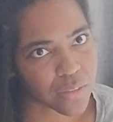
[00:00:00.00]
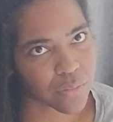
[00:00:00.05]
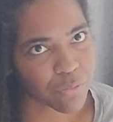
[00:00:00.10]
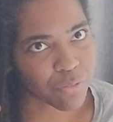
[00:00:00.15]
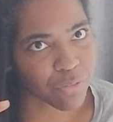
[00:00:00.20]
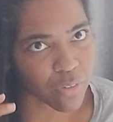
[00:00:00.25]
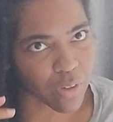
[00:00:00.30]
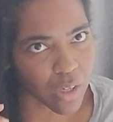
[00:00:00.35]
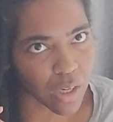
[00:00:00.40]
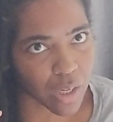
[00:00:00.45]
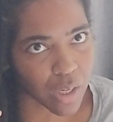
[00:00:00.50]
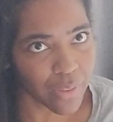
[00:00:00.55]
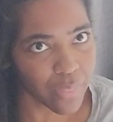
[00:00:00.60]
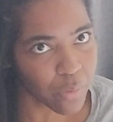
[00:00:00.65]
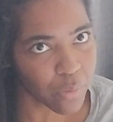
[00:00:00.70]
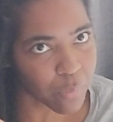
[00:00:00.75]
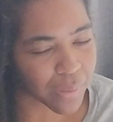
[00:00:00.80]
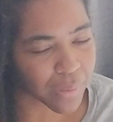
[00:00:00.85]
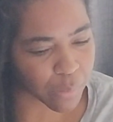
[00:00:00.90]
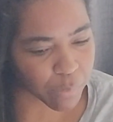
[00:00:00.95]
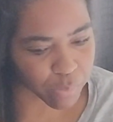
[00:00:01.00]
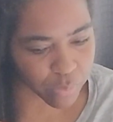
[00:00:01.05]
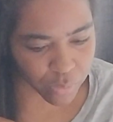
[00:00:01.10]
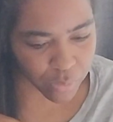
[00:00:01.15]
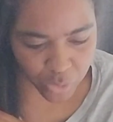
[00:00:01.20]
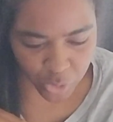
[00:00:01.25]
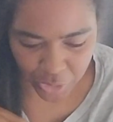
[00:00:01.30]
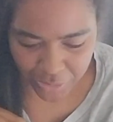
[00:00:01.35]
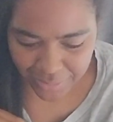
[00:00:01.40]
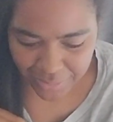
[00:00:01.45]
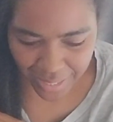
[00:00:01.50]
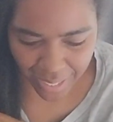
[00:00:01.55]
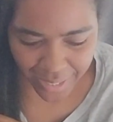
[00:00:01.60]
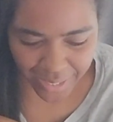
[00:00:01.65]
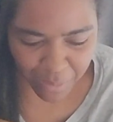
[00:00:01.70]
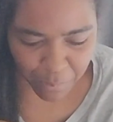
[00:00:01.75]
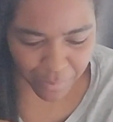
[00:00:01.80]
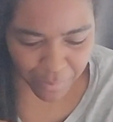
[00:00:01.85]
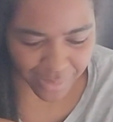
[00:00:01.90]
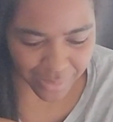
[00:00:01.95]
for other people, she's not going to
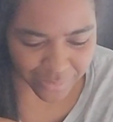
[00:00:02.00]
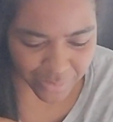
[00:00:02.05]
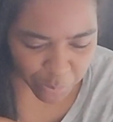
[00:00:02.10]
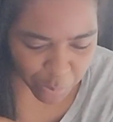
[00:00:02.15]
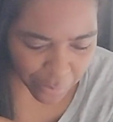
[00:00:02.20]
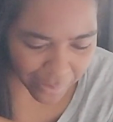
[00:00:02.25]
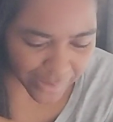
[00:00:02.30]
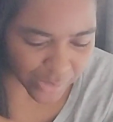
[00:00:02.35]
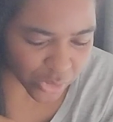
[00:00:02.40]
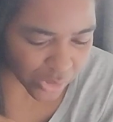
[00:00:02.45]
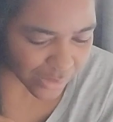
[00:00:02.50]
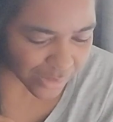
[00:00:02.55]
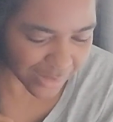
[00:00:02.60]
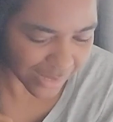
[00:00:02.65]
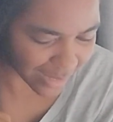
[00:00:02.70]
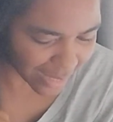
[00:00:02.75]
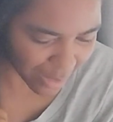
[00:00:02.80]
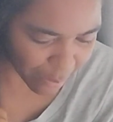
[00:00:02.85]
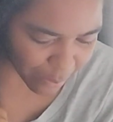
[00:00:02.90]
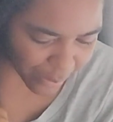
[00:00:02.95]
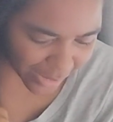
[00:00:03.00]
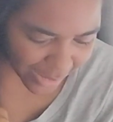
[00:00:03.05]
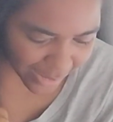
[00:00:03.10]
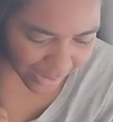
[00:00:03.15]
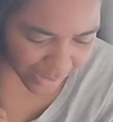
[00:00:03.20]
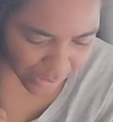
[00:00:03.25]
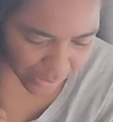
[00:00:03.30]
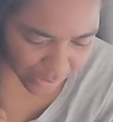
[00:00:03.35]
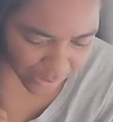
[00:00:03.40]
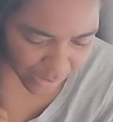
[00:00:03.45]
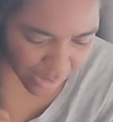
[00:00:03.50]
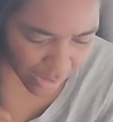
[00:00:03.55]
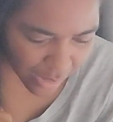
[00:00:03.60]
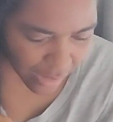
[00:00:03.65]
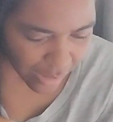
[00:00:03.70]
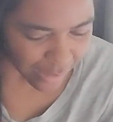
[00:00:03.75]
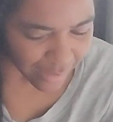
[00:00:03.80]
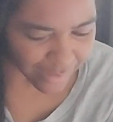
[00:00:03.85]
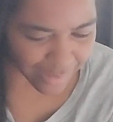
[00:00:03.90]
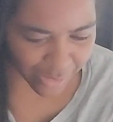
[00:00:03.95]
be an inspiration to them because
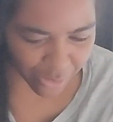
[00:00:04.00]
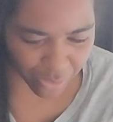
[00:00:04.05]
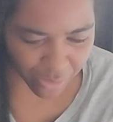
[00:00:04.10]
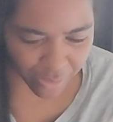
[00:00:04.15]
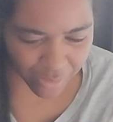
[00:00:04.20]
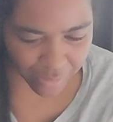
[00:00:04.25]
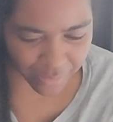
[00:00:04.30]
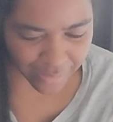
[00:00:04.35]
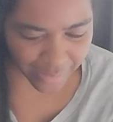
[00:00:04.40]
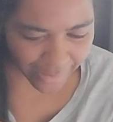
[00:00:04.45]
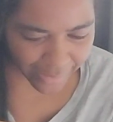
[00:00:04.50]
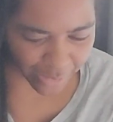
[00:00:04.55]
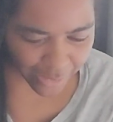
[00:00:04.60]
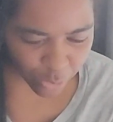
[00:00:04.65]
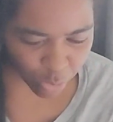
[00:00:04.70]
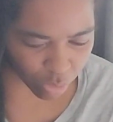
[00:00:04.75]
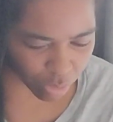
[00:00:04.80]
they didn't grow